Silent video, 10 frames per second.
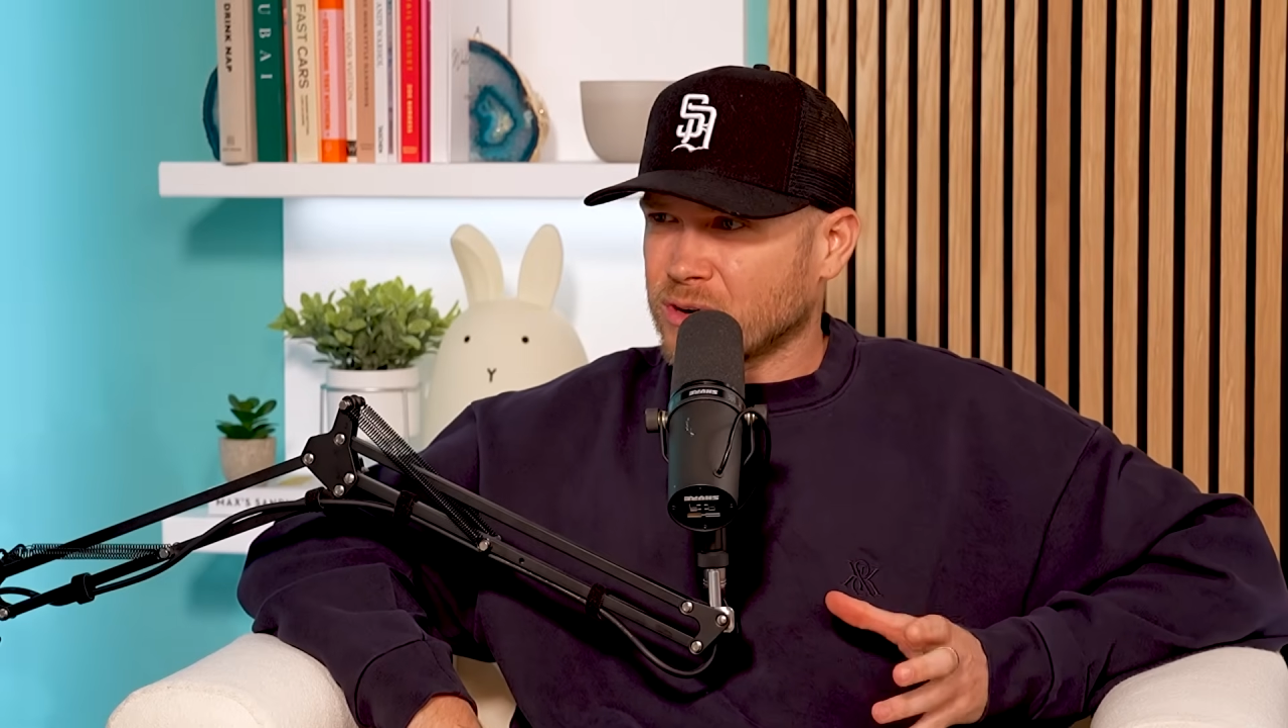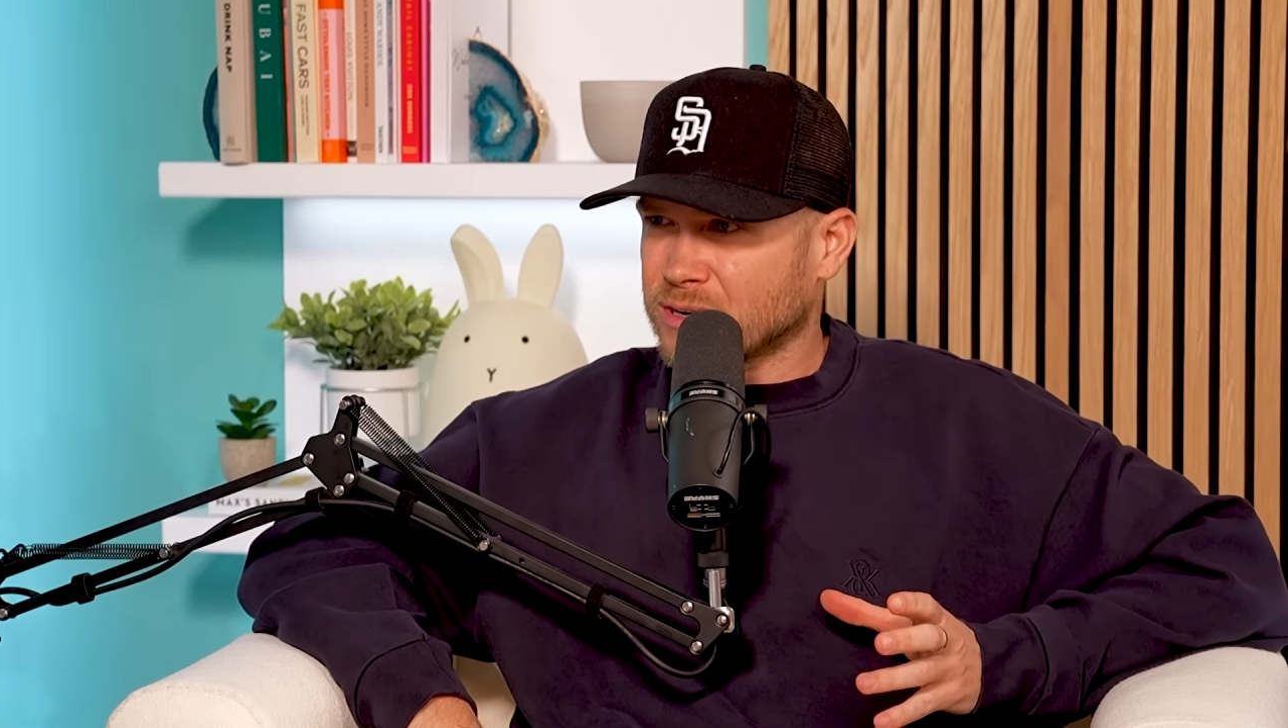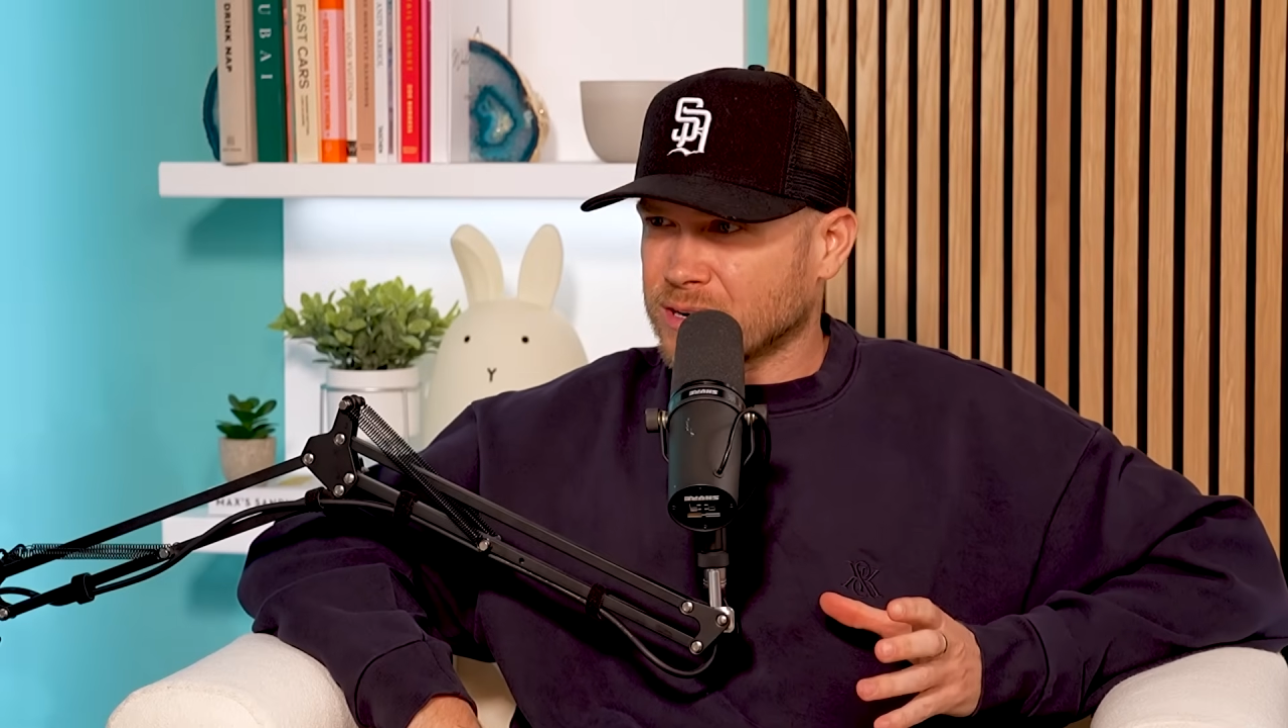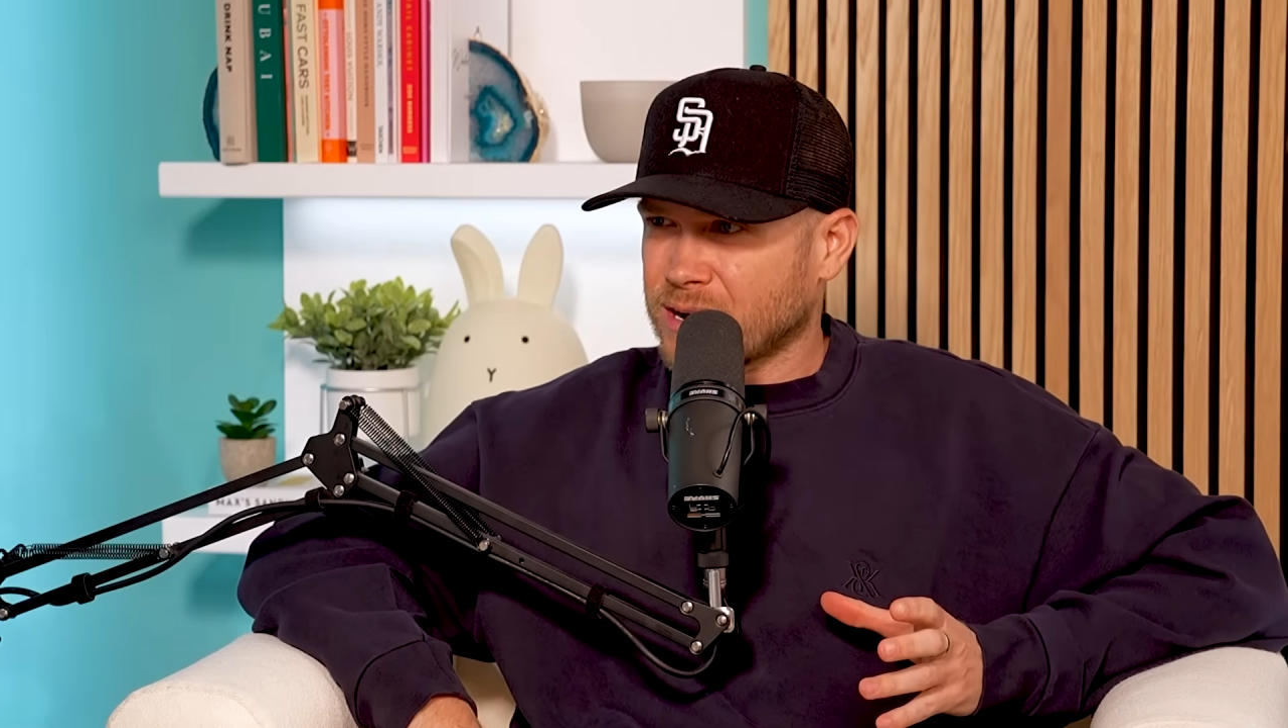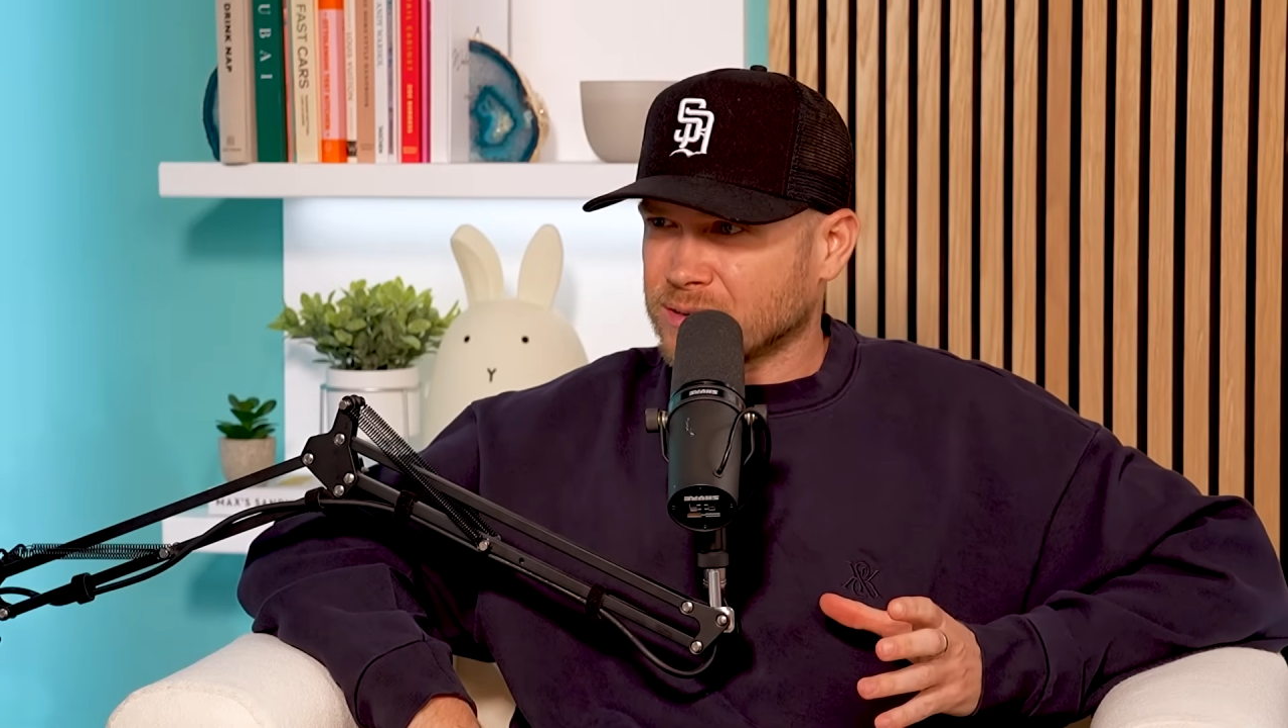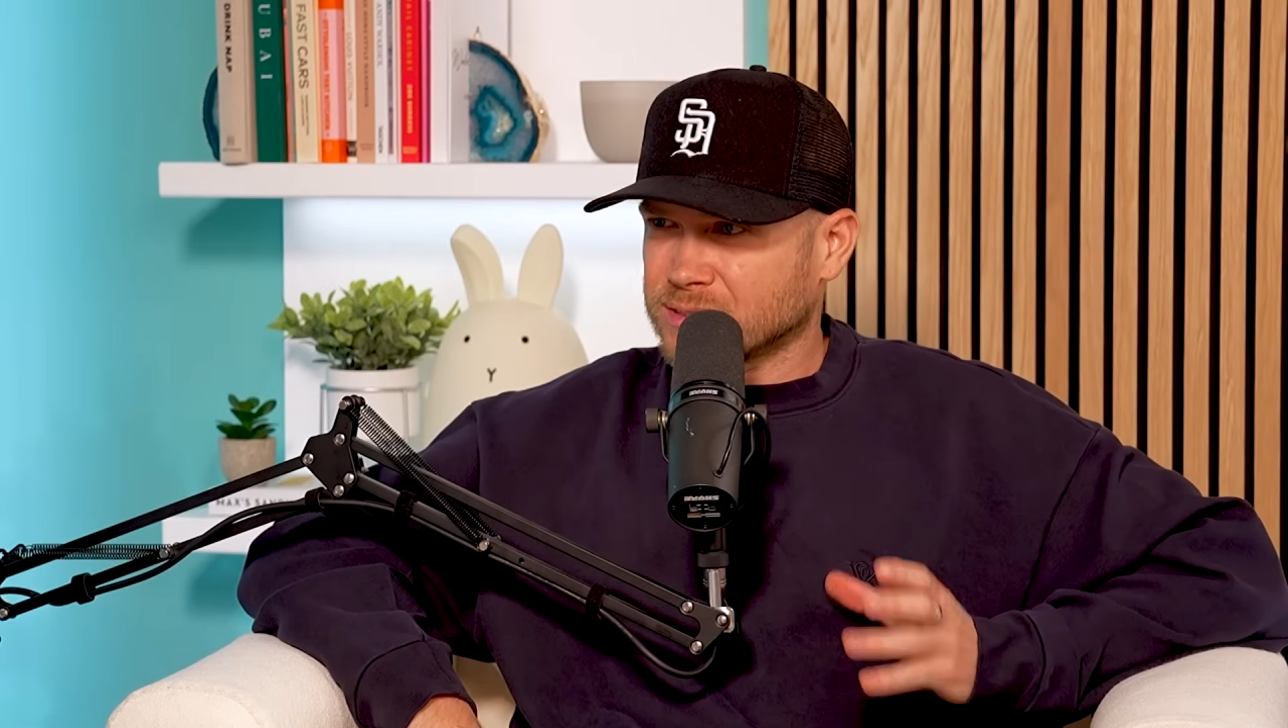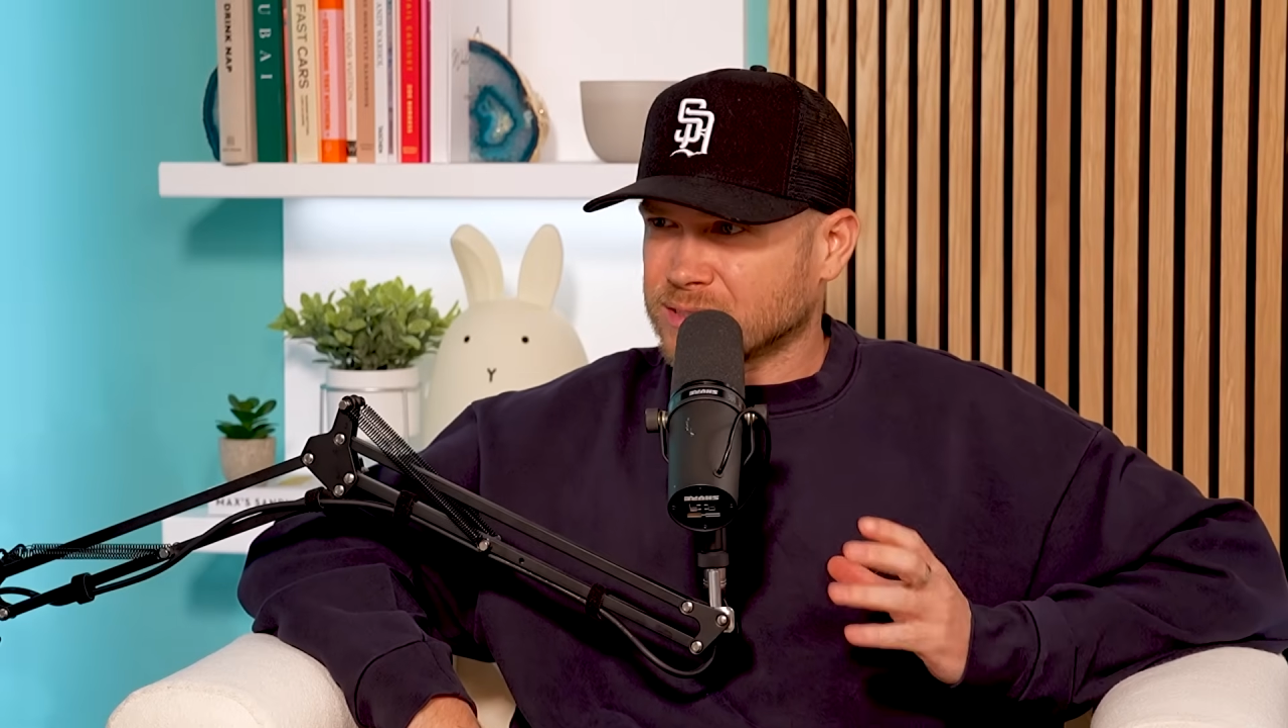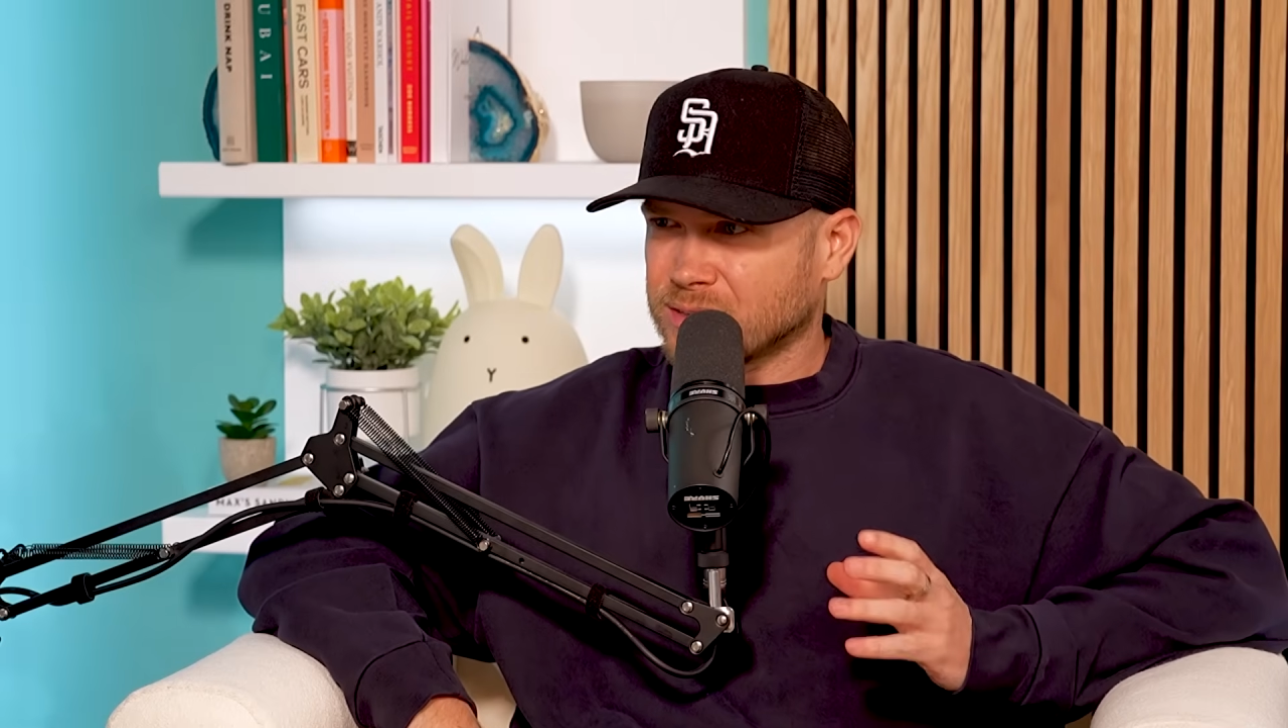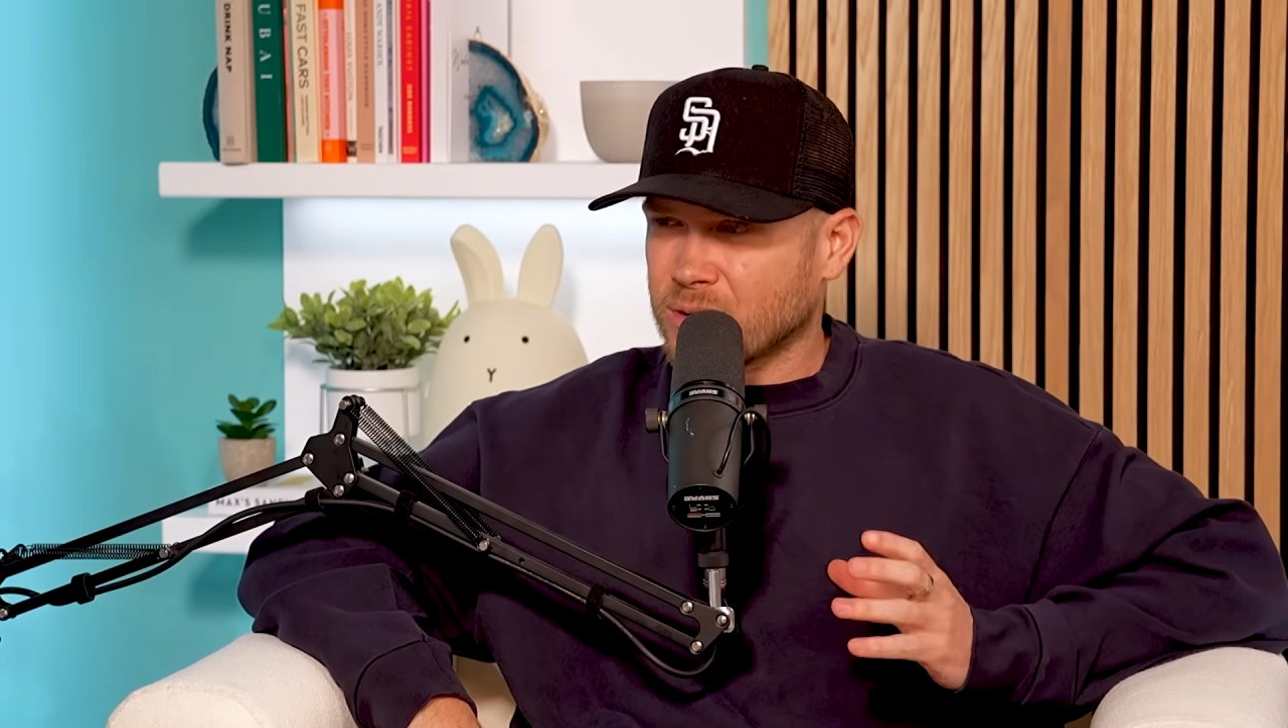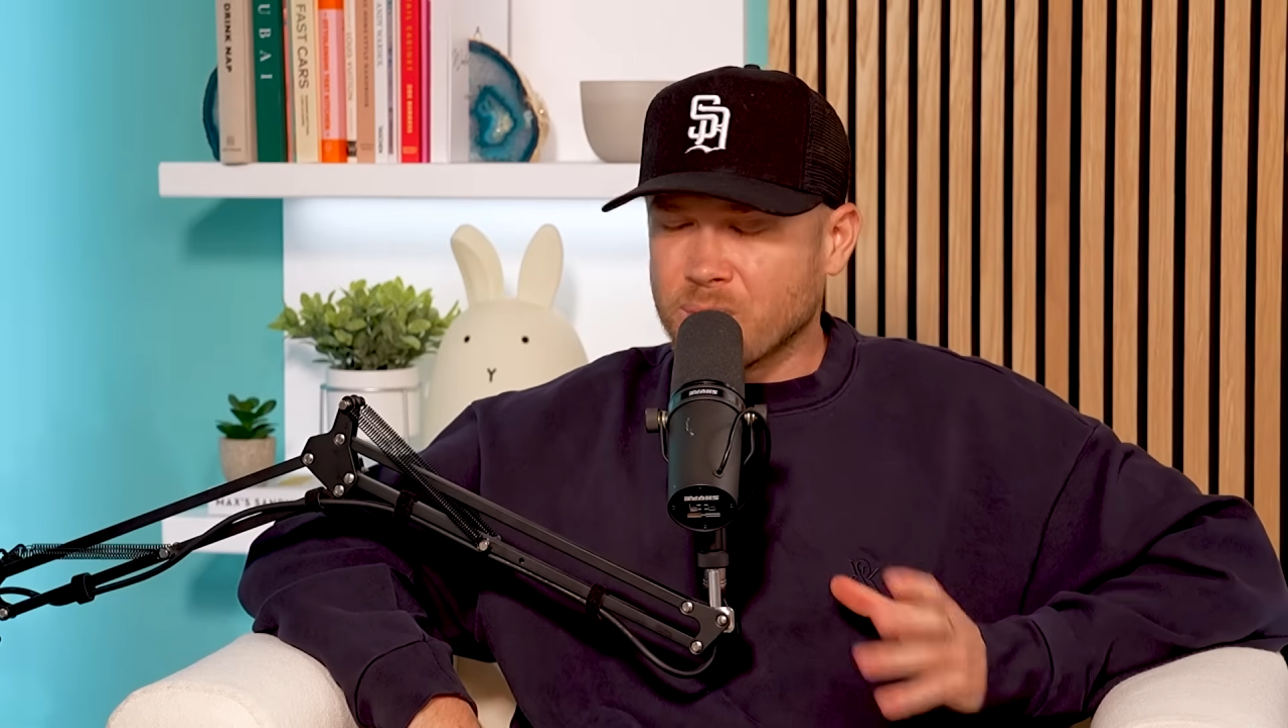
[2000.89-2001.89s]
crocodiles.